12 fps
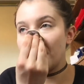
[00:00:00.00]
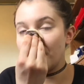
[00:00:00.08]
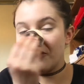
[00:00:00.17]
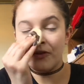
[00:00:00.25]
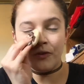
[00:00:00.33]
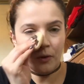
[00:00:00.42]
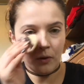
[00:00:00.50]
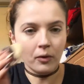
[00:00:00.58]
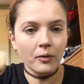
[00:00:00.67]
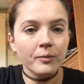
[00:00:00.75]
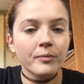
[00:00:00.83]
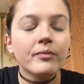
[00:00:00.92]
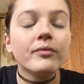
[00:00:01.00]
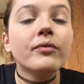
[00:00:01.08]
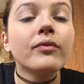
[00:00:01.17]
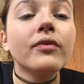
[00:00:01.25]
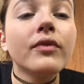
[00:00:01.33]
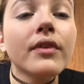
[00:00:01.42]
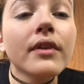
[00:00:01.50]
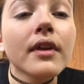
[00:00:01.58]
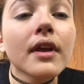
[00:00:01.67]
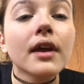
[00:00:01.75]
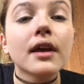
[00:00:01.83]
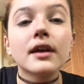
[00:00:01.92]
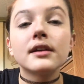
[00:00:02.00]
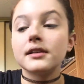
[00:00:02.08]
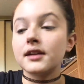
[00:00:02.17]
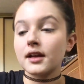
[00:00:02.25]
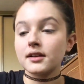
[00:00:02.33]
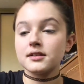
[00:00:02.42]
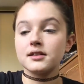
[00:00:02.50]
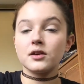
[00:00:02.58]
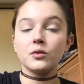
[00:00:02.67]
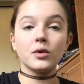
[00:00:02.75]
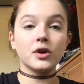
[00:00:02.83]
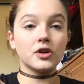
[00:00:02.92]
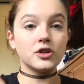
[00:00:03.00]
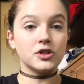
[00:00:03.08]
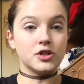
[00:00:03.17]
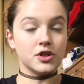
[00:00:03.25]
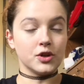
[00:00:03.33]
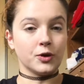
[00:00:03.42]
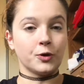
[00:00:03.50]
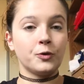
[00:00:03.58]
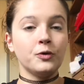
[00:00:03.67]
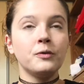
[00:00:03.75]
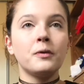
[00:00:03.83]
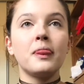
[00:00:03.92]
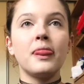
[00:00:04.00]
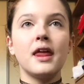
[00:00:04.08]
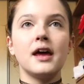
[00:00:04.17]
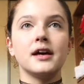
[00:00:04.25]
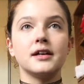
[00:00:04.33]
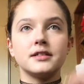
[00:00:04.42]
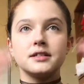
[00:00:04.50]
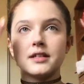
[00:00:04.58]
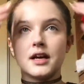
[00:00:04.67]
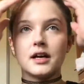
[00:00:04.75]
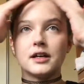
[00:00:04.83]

So next thing we're gonna do is